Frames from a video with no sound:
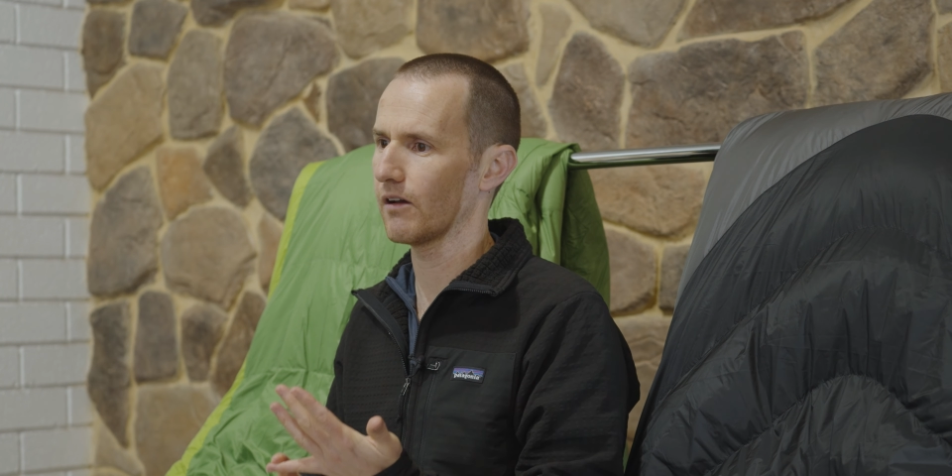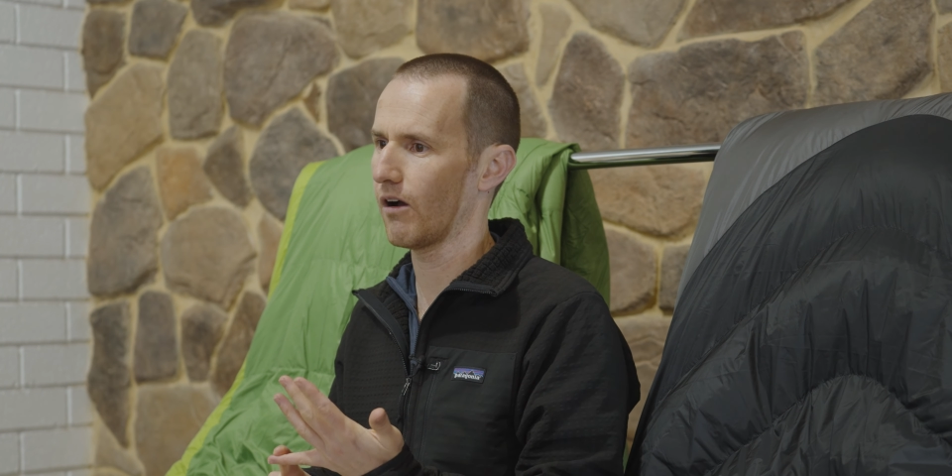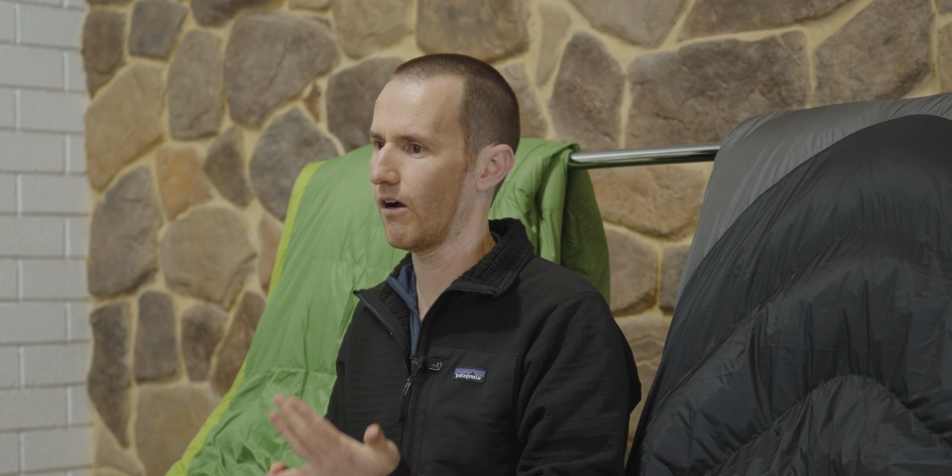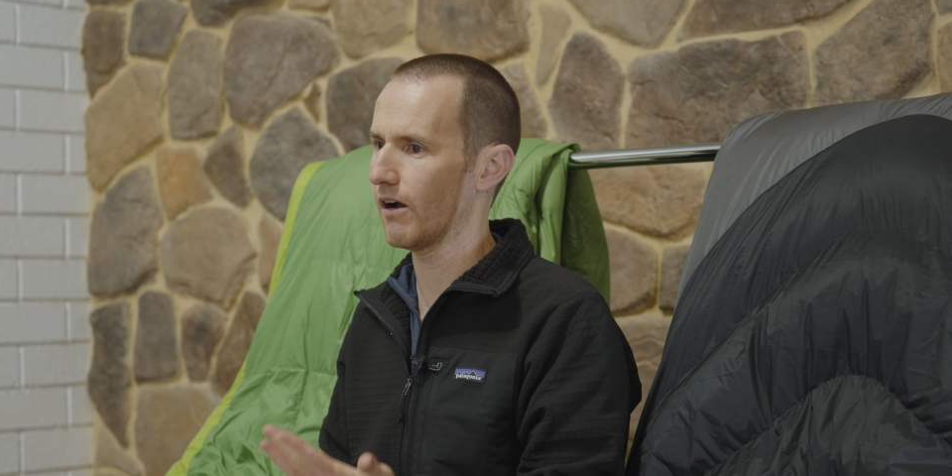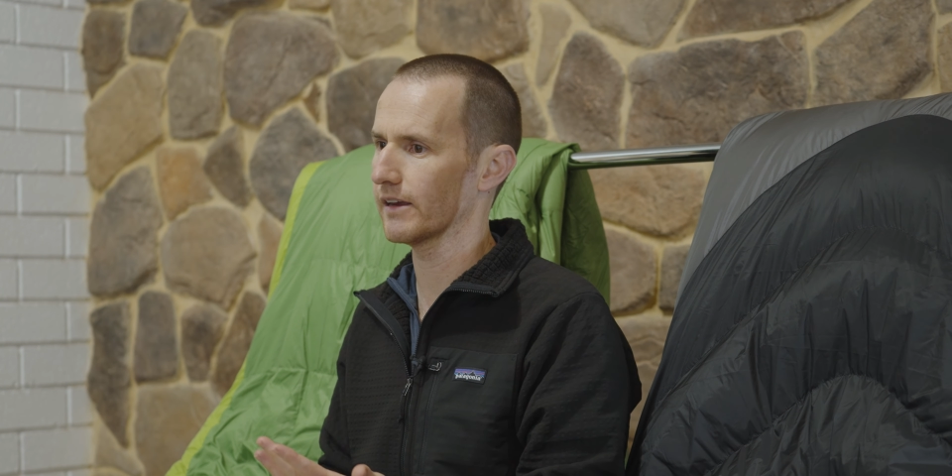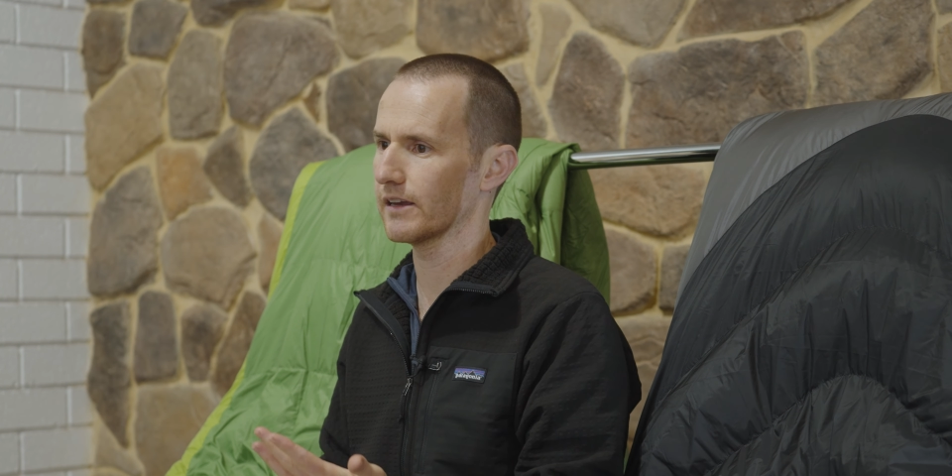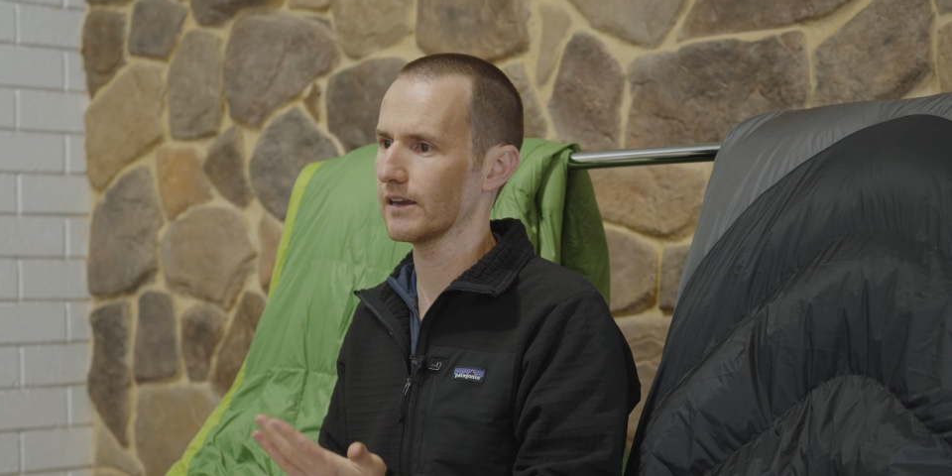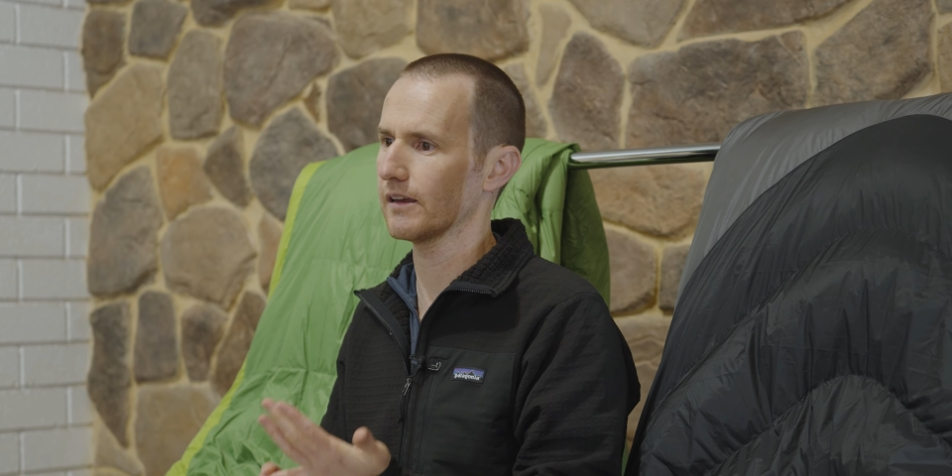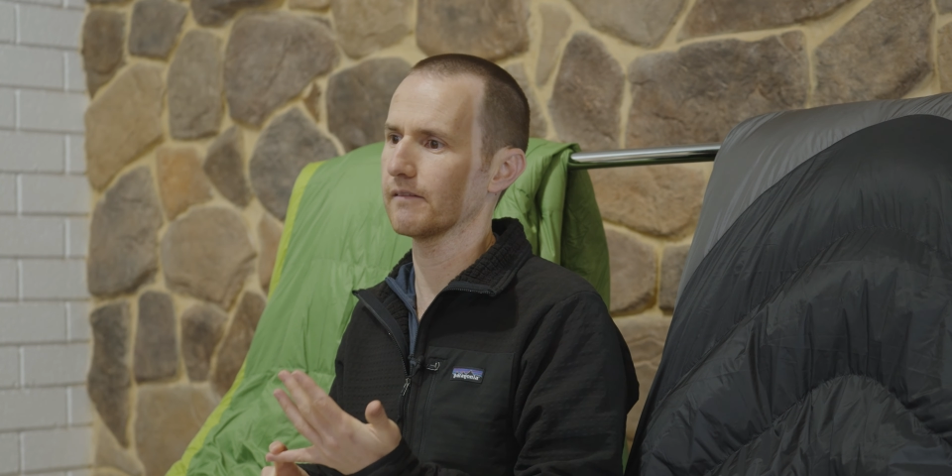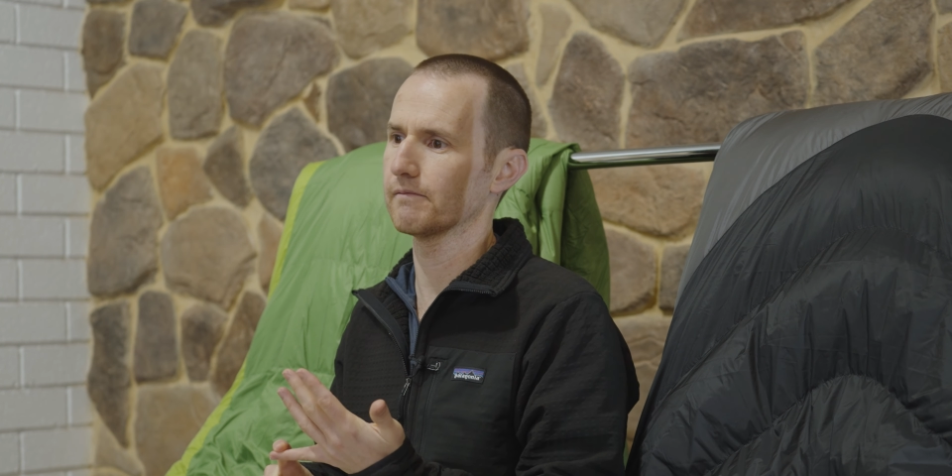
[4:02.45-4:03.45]

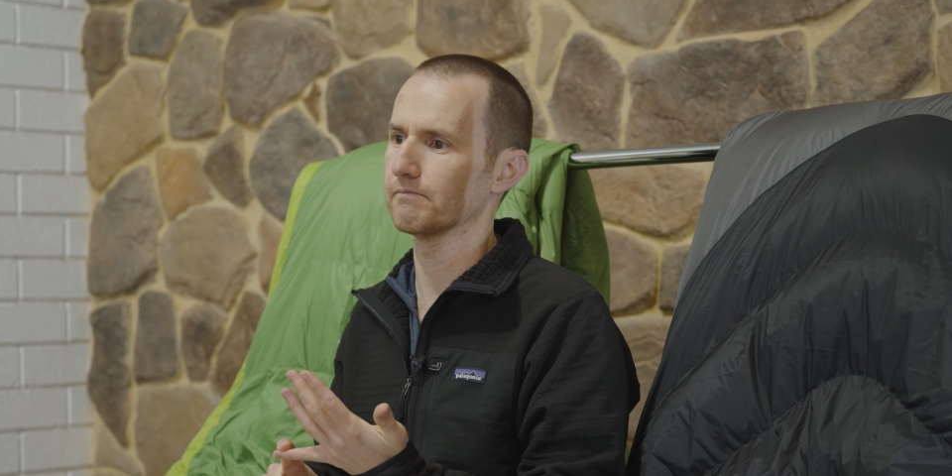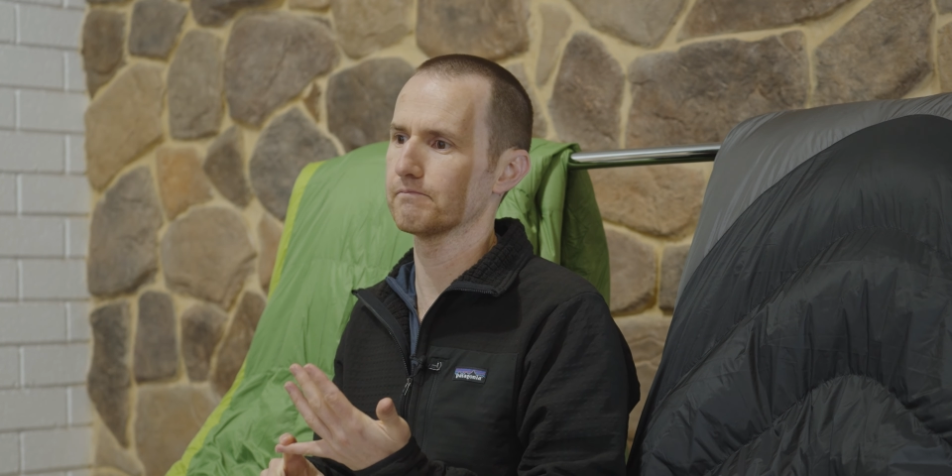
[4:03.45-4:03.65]
hiking,